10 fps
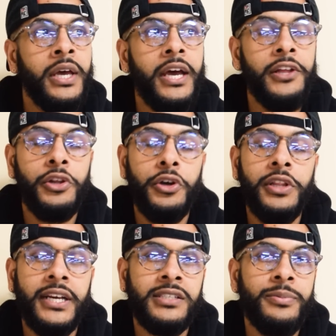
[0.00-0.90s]
and
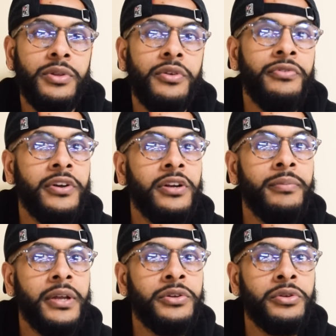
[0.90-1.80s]
learn some of the
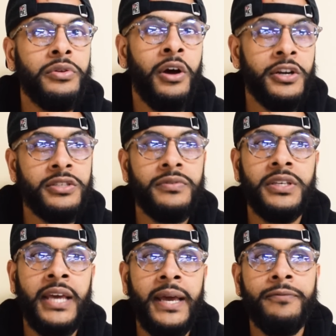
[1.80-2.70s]
fundamental arts of
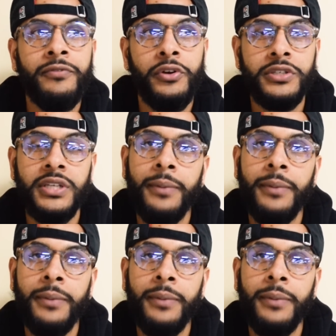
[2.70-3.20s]
the game first, like